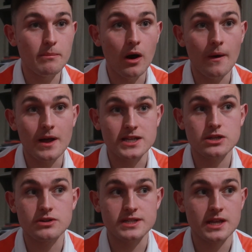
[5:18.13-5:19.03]
but as
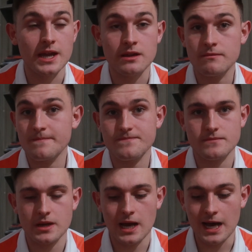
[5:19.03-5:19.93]
soon as they
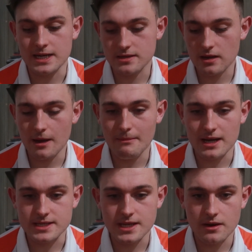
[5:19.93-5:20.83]
had a
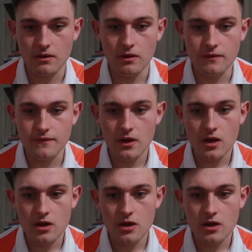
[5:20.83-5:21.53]
man sent off,